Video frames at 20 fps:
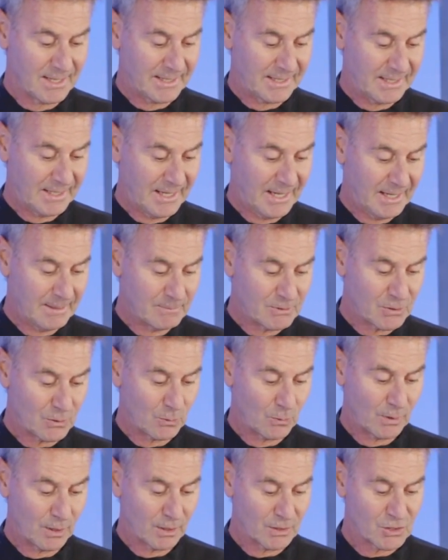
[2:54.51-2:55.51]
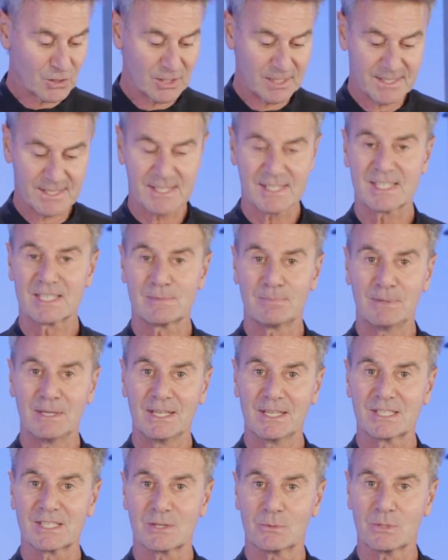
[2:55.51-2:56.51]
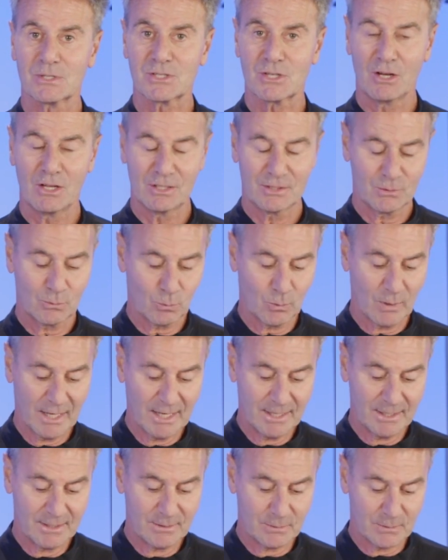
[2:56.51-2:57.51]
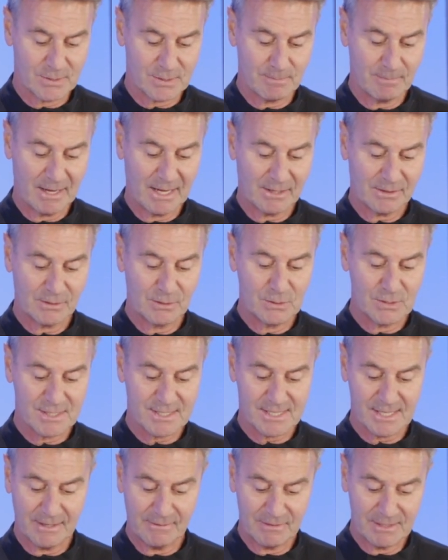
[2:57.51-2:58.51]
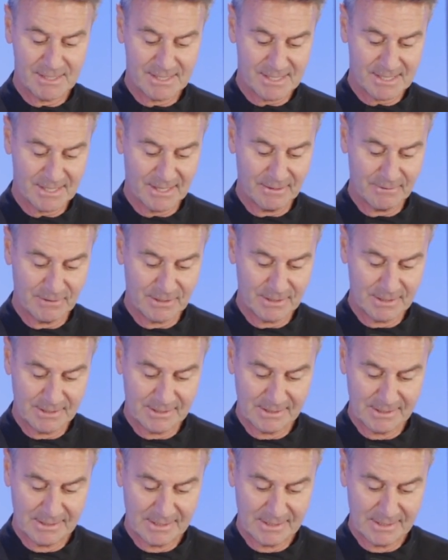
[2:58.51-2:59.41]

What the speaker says: came to where Jesus speaks. It was all in red. It was Matthew 7, 7.